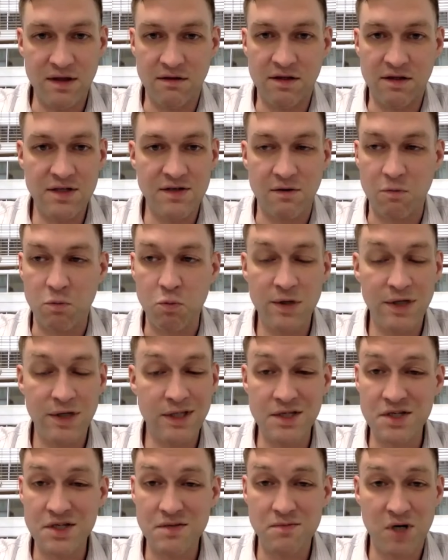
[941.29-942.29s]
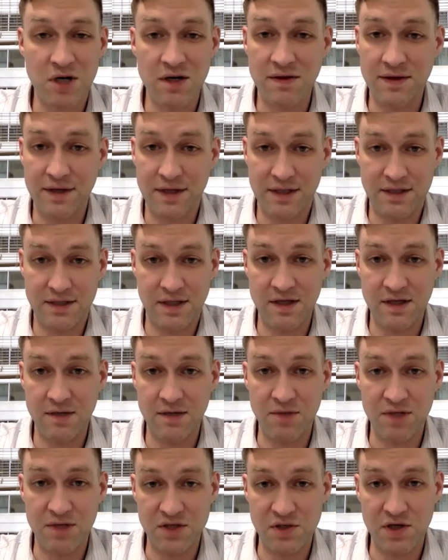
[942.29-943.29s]
these are really small things that the
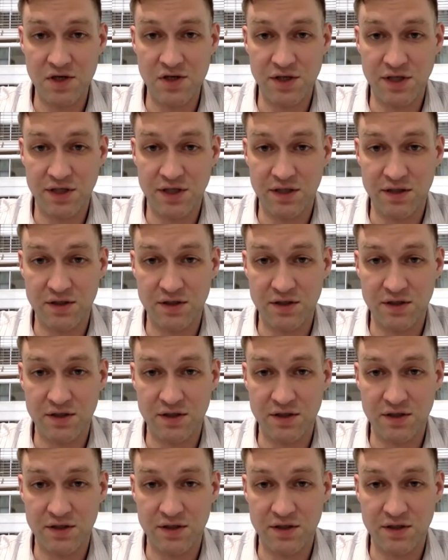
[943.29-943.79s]
administration could